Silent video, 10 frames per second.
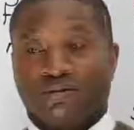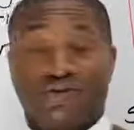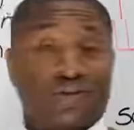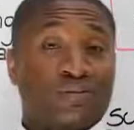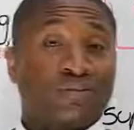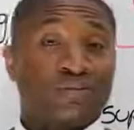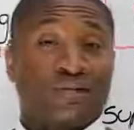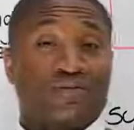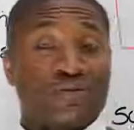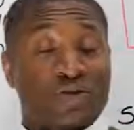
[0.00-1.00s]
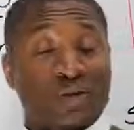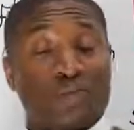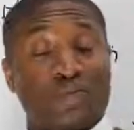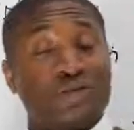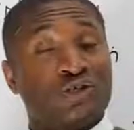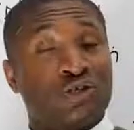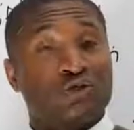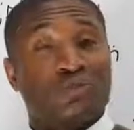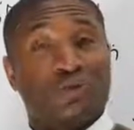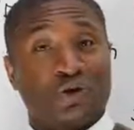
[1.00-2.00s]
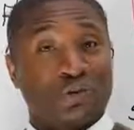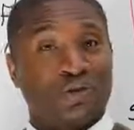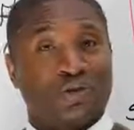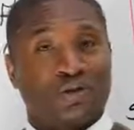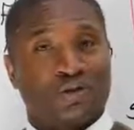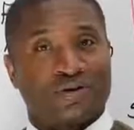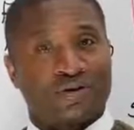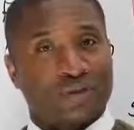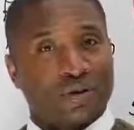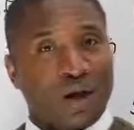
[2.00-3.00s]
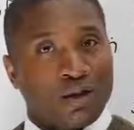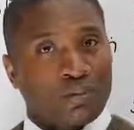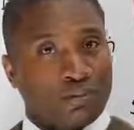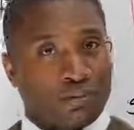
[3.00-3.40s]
Gentlemen, if you tell a woman she looks superb, she'll be like, oh,